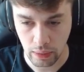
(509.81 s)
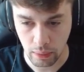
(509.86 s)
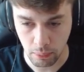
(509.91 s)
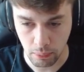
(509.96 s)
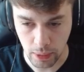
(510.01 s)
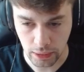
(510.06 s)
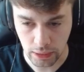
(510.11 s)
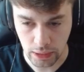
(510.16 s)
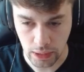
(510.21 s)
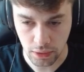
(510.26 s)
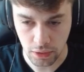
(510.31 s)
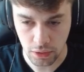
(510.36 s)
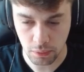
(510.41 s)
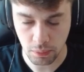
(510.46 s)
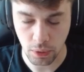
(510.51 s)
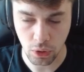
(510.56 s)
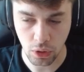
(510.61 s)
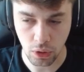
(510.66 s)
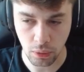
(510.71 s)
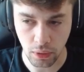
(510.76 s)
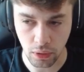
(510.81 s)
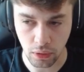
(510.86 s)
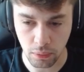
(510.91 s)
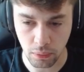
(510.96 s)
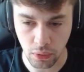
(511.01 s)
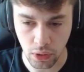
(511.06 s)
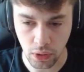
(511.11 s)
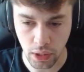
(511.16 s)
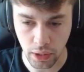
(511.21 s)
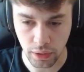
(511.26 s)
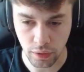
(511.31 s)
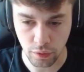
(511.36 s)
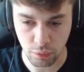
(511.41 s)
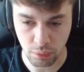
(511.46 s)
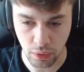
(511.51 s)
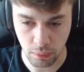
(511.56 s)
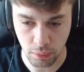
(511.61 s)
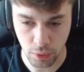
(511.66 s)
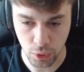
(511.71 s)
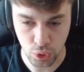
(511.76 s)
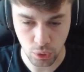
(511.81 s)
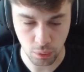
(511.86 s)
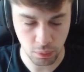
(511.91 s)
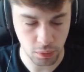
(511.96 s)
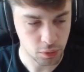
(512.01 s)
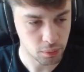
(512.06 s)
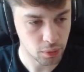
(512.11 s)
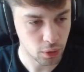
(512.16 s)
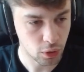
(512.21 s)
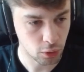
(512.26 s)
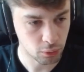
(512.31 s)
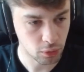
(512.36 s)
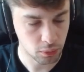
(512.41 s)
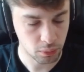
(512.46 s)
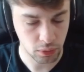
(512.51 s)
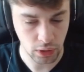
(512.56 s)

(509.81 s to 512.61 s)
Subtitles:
my knight is becoming more active, my bishop is becoming